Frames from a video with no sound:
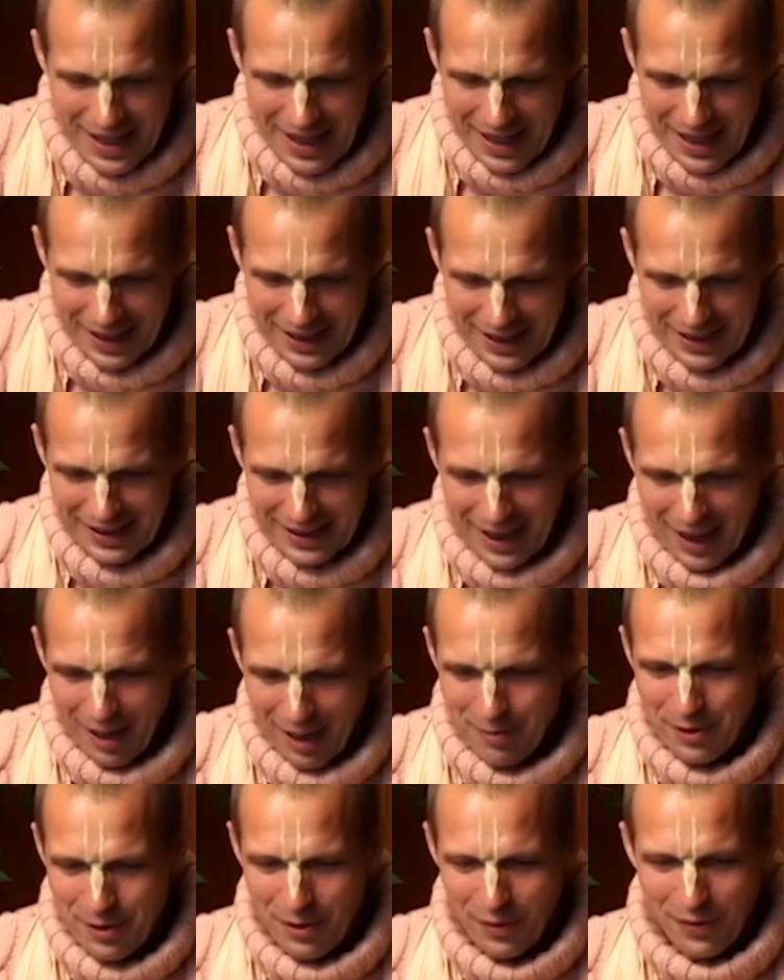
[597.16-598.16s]
a little
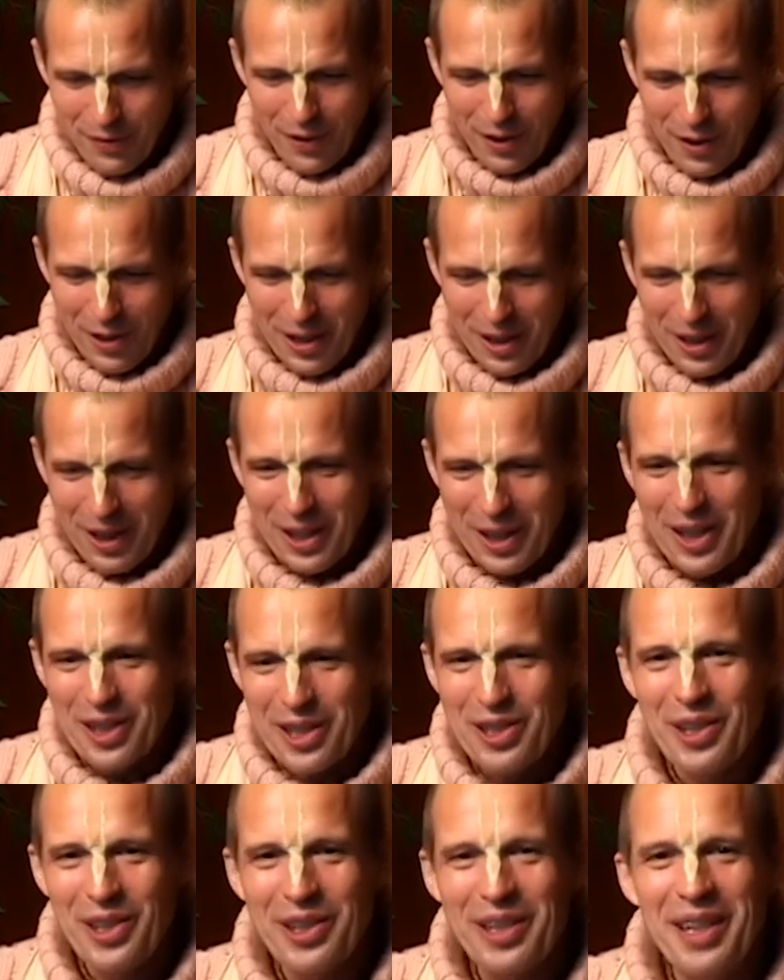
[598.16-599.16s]
doubtful,
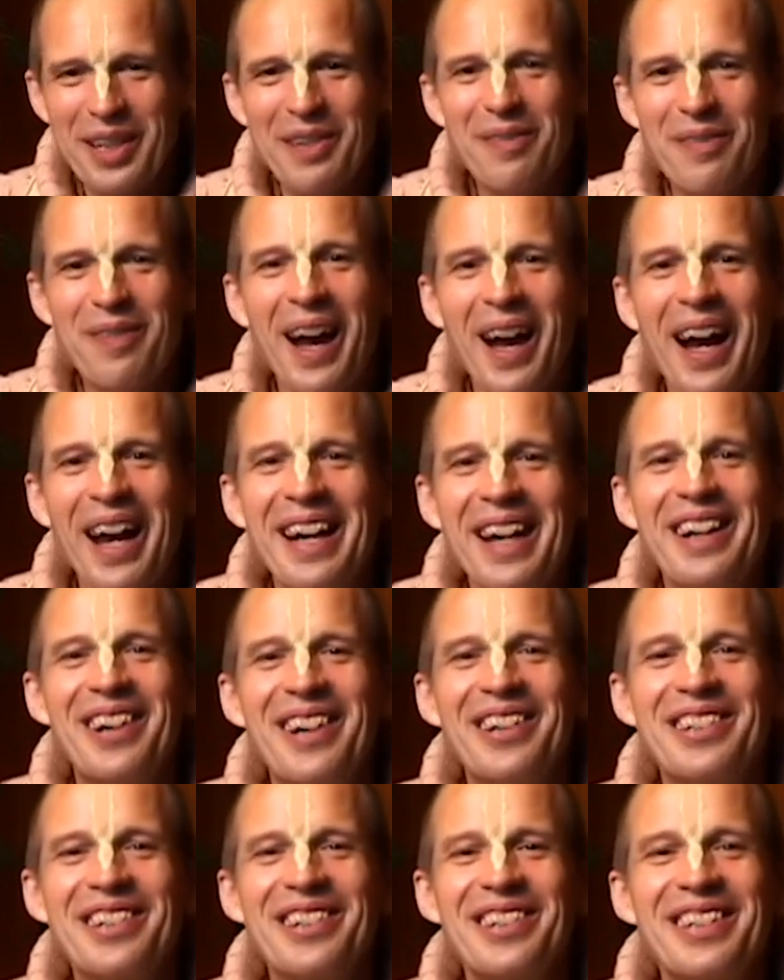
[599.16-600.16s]
should he fly
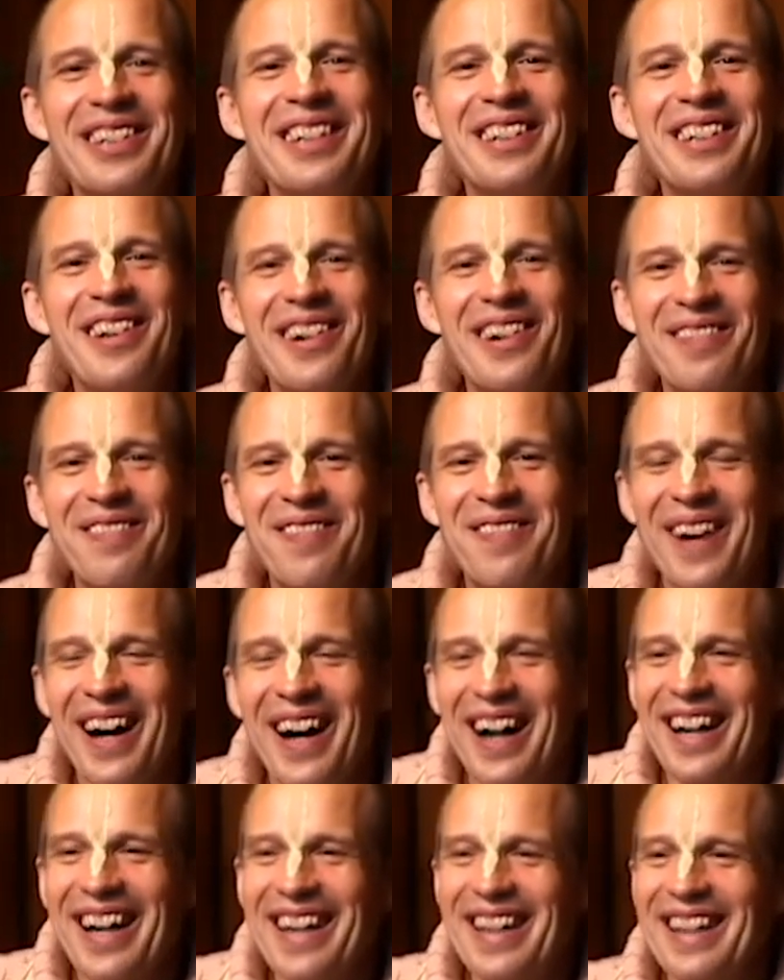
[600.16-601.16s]
or should he not
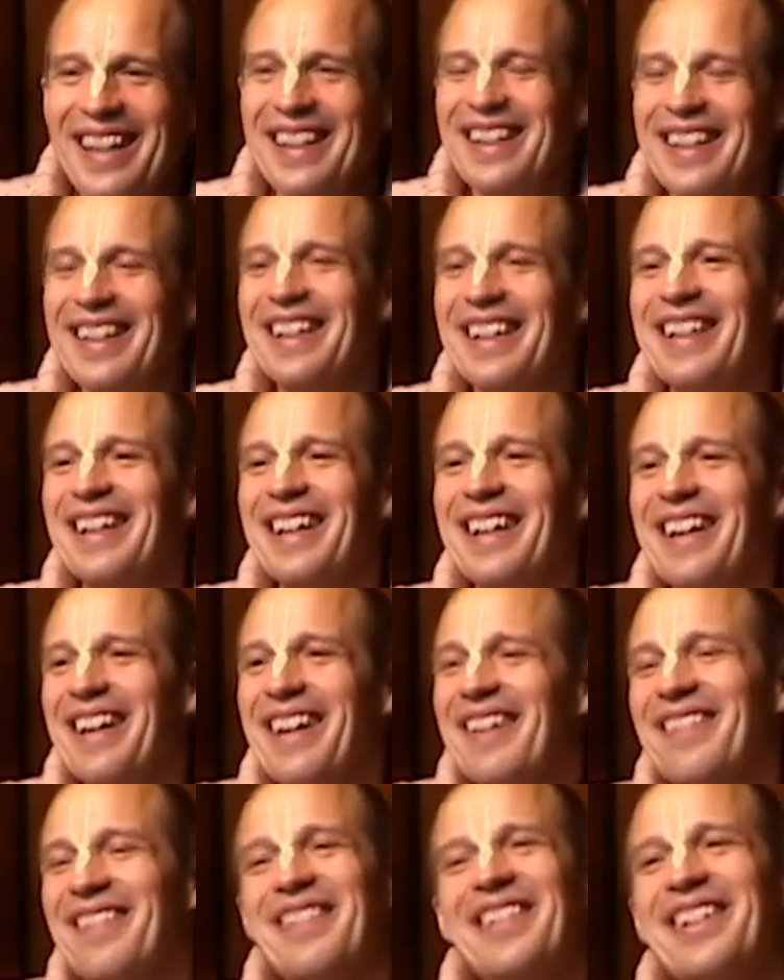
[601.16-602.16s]
fly?
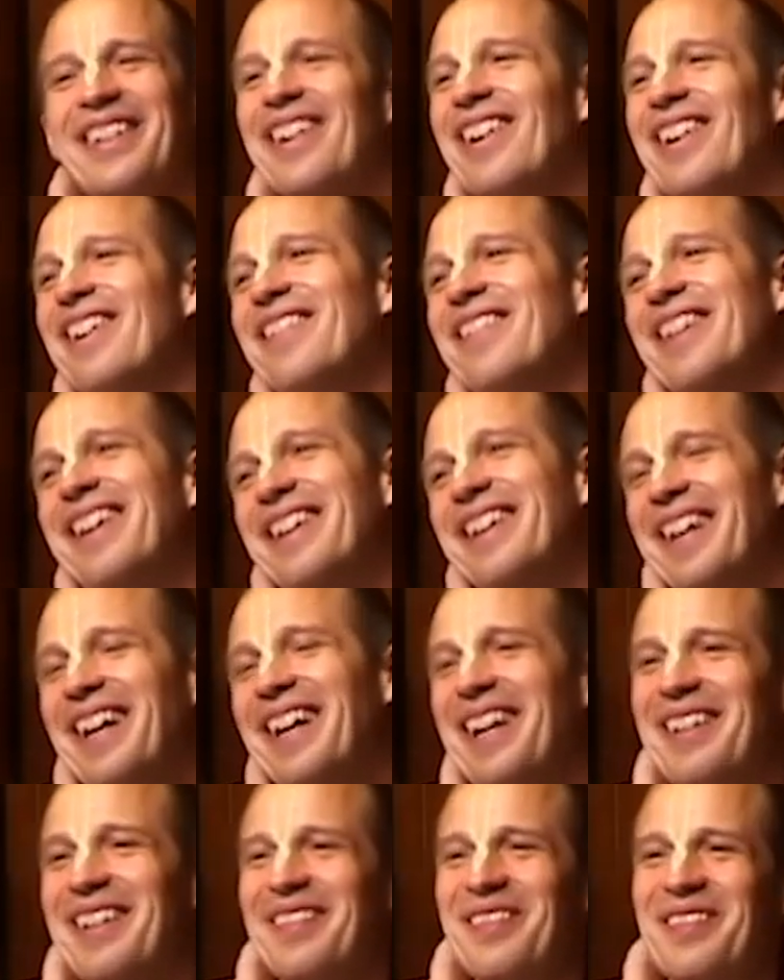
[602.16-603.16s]
We all were
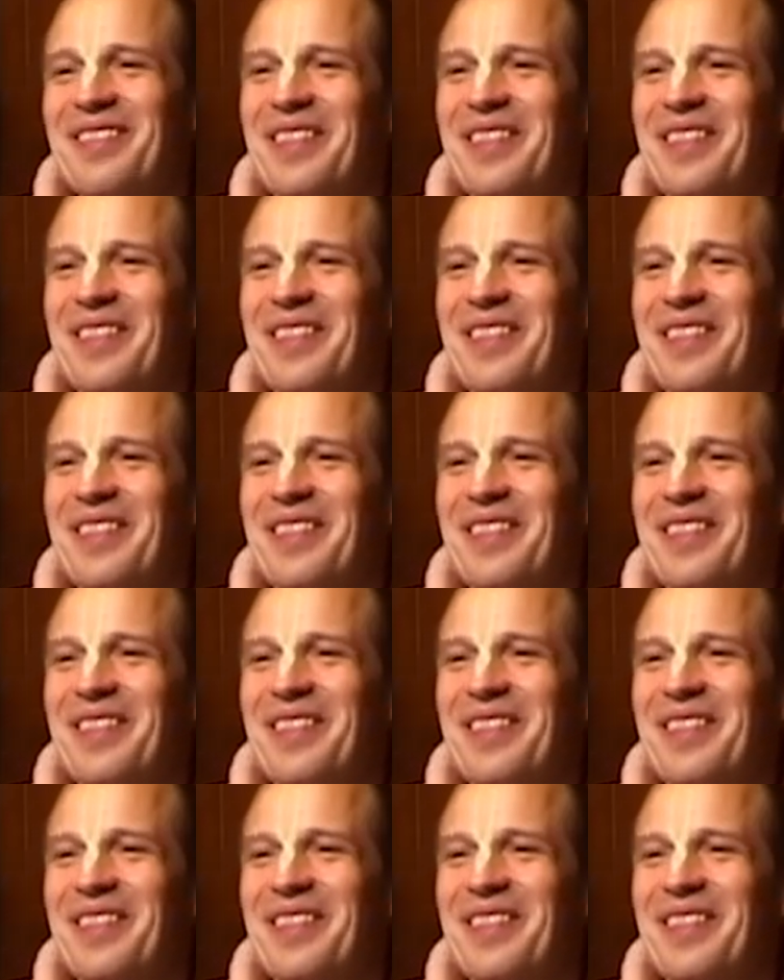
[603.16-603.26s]
there, and